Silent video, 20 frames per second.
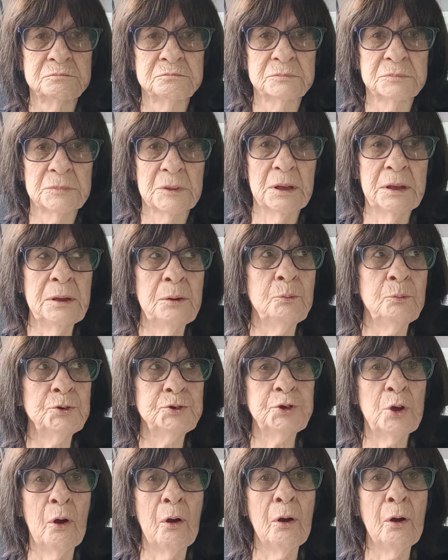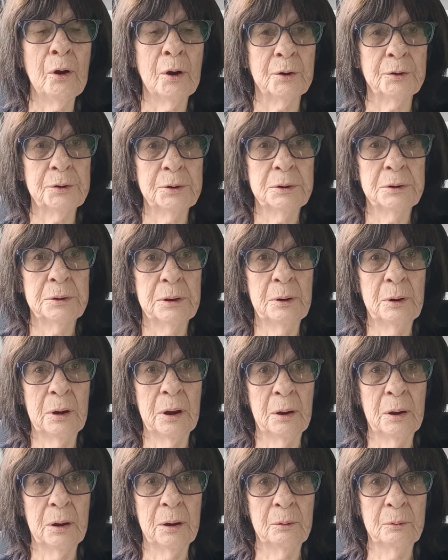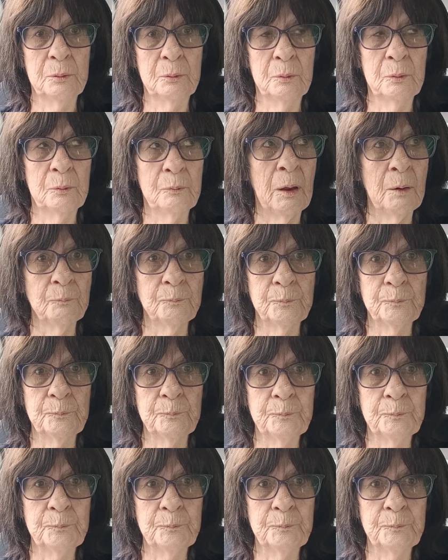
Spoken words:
it was hard on